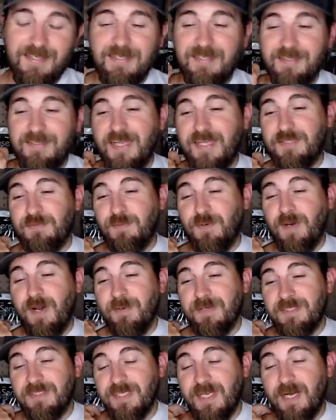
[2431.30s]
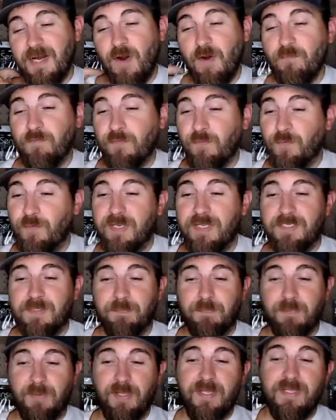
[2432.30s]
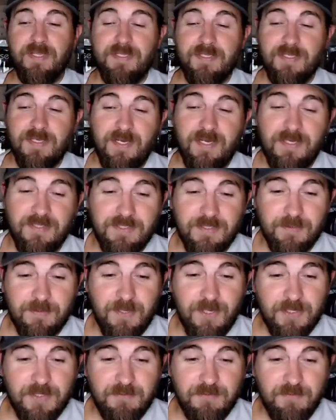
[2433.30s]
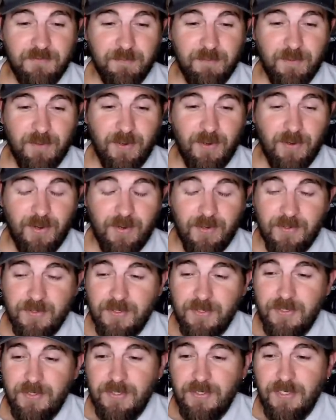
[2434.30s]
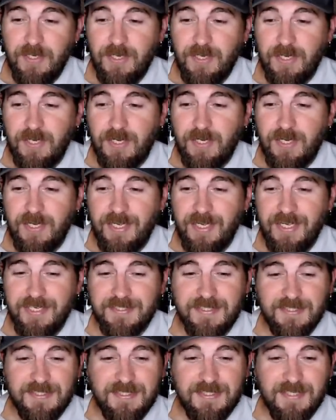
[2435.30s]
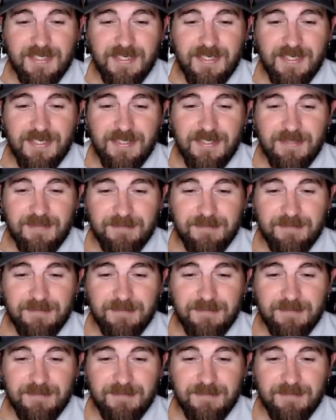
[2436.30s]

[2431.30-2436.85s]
That's what I'm excited. Hopefully we get to play some college football, SEC.